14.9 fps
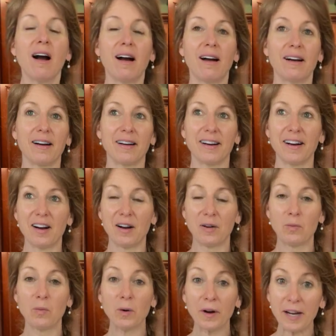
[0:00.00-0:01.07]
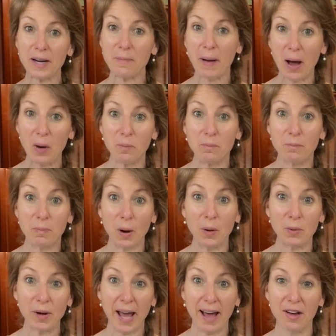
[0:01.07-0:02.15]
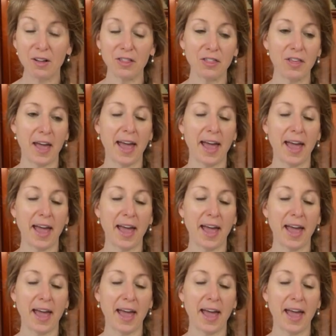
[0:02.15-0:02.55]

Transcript: are worried about bone health